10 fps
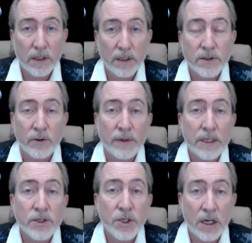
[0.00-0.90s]
And so
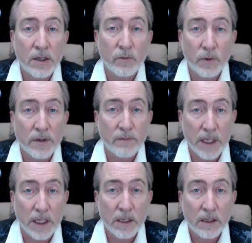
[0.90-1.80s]
they shared with
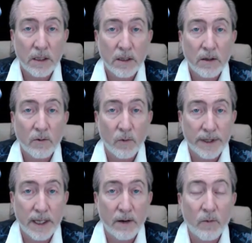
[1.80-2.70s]
me
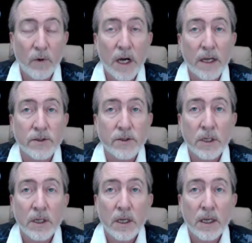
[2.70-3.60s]
what that was,
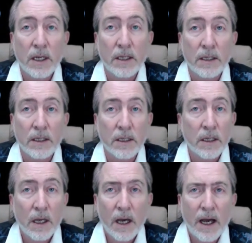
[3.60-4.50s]
and that
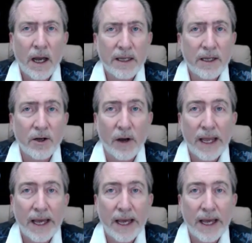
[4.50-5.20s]
I, you know, I